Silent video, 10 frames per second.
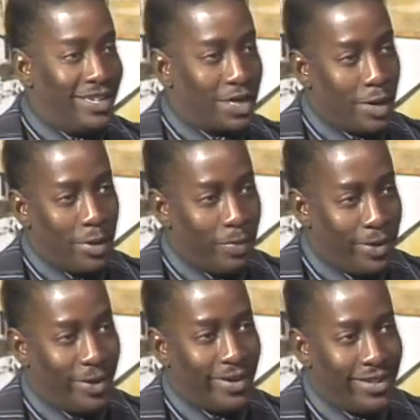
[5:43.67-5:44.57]
it's going to be
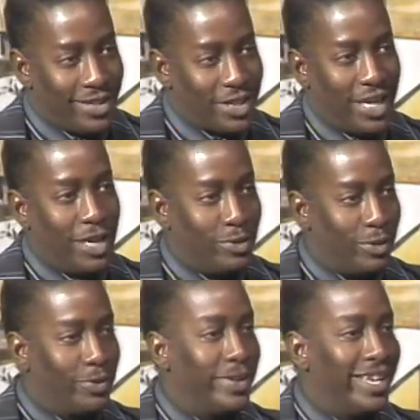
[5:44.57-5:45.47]
purely a
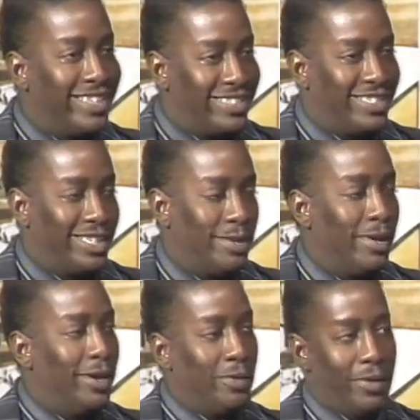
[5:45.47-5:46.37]
scheduled relationship.